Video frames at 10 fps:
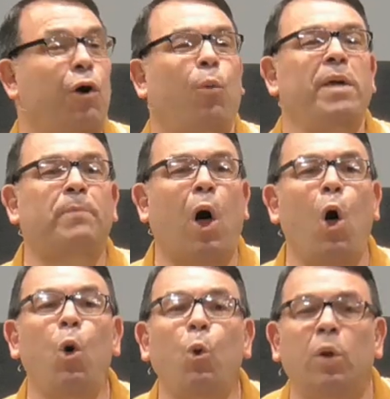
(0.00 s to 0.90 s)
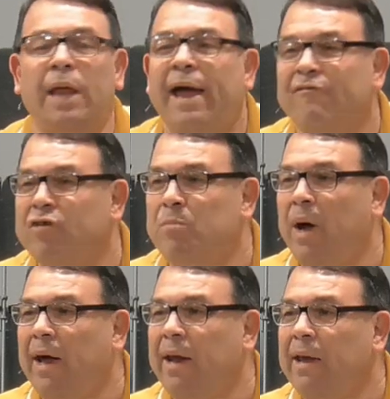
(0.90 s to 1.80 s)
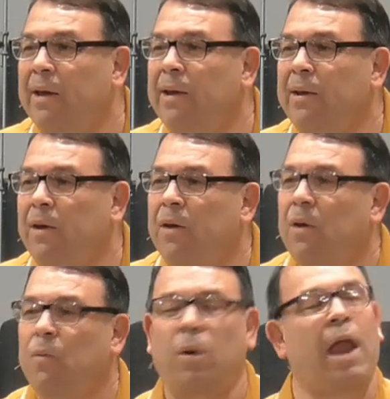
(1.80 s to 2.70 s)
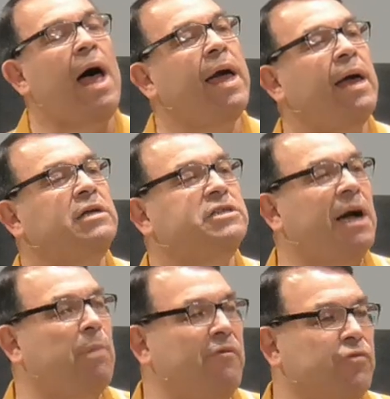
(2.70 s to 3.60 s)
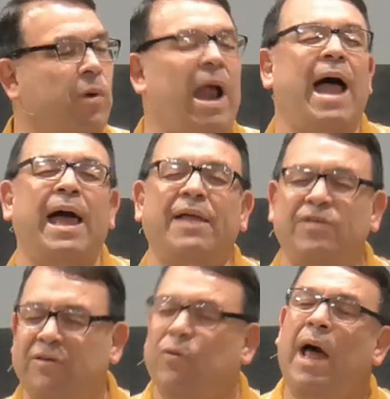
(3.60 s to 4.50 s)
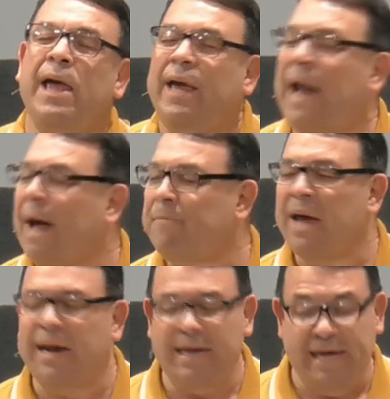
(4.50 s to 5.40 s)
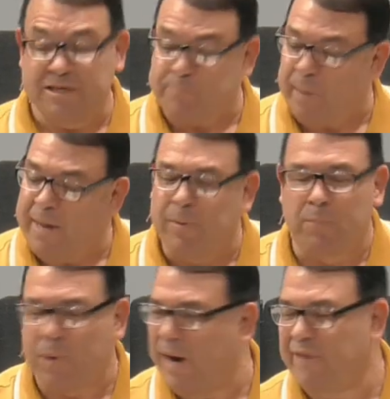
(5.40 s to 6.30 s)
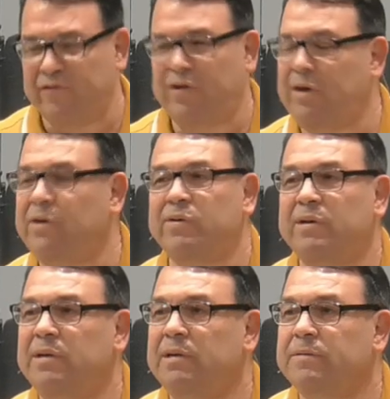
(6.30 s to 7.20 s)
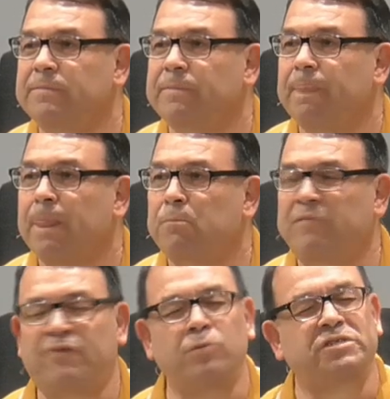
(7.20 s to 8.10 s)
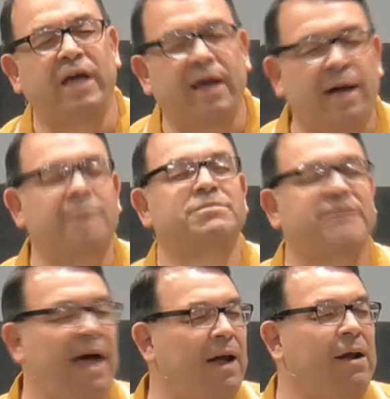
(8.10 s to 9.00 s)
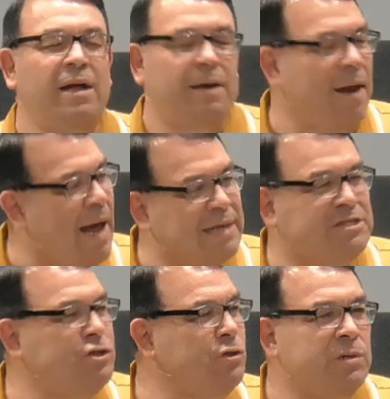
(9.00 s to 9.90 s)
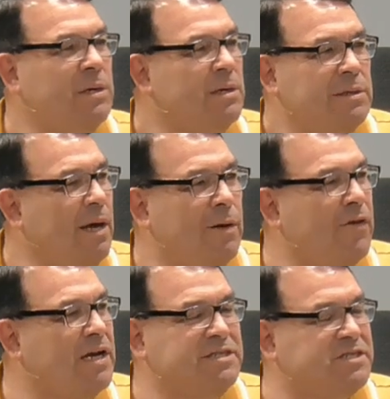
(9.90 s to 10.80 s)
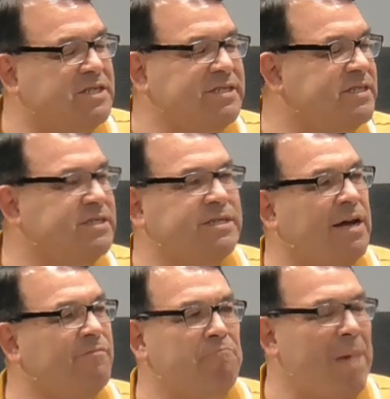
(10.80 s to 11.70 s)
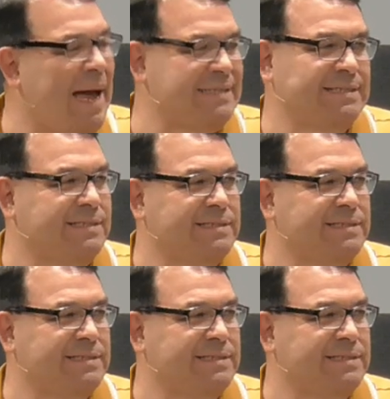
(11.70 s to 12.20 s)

We poll everybody. Well, I got a job offer. Well, I got this. Well, I... And I'm not against people praying for you. But folks, it comes down not to, you know, the consensus of masses.